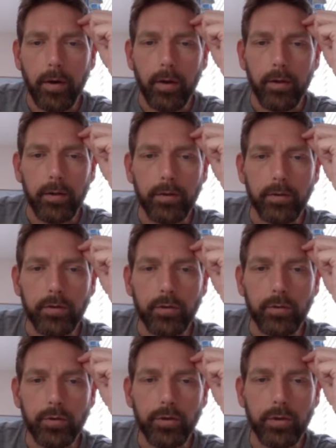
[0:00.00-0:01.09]
liters of
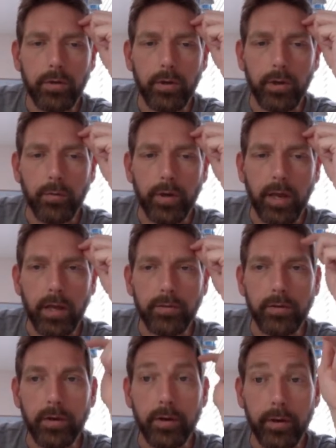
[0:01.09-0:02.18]
solution. It would cancel
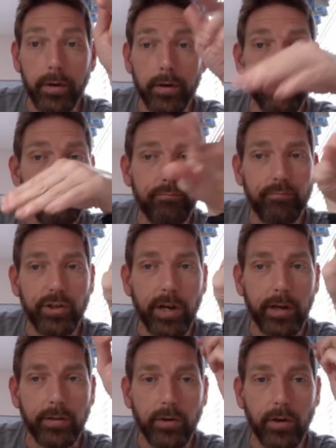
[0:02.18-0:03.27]
out here. Check,
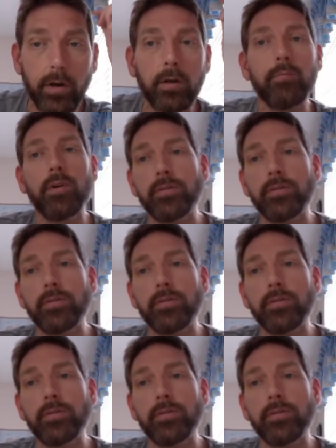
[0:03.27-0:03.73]
it's gone. But it's